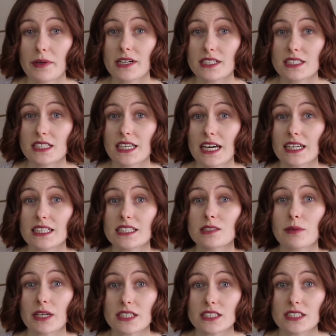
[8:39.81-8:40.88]
Personally, I
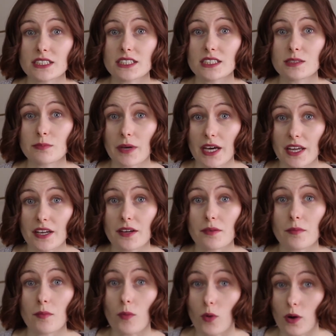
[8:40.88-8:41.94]
expected to spend
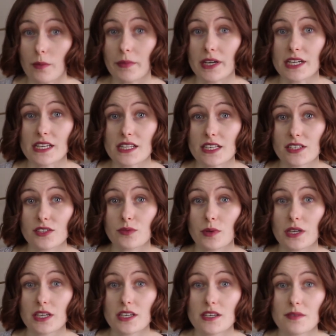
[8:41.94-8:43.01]
more money this
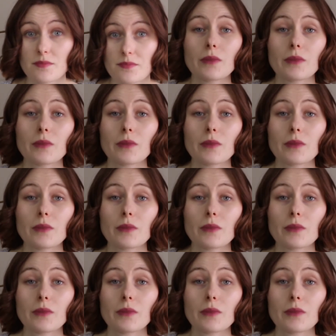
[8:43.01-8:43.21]
week.